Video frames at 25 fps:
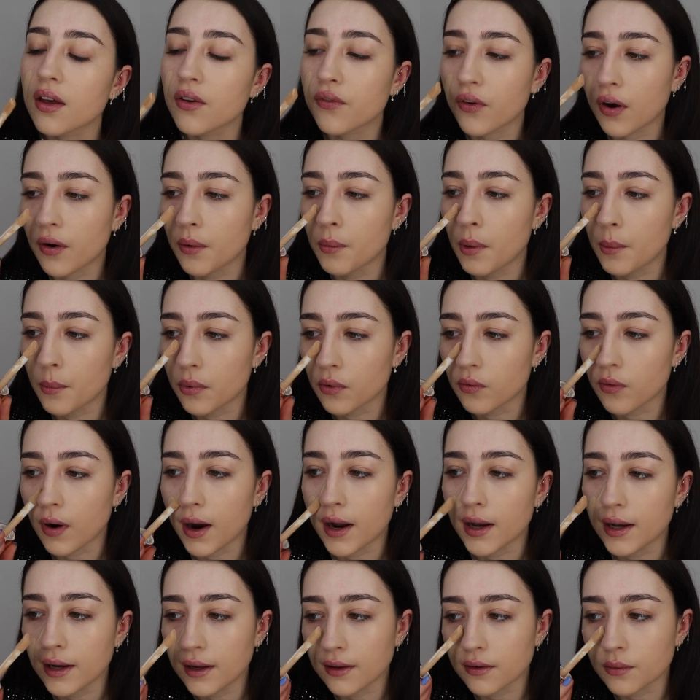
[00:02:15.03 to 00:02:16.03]
if I remember
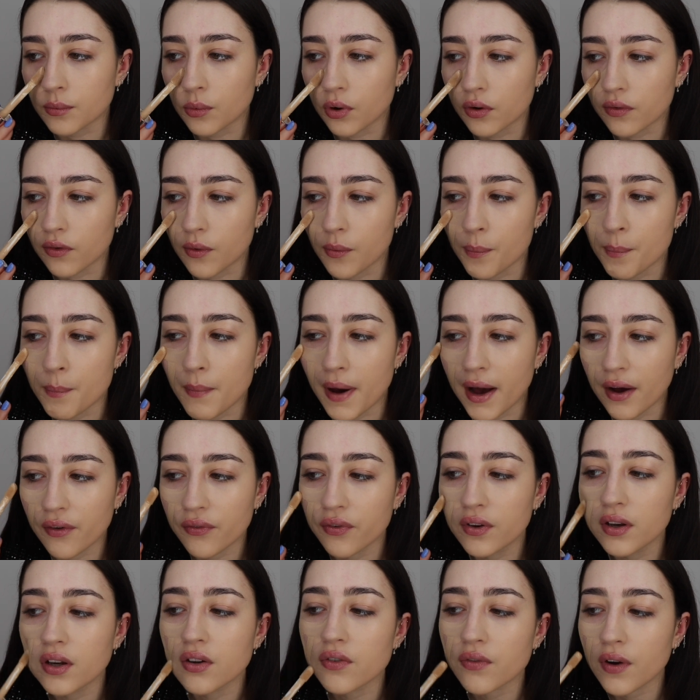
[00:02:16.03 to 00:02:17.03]
rightly, it's more of a matte
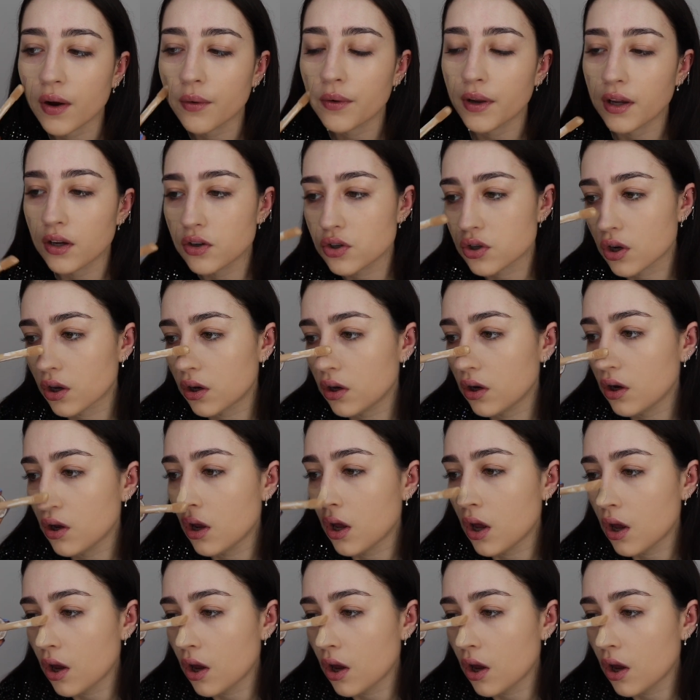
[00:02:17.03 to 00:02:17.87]
finish foundation,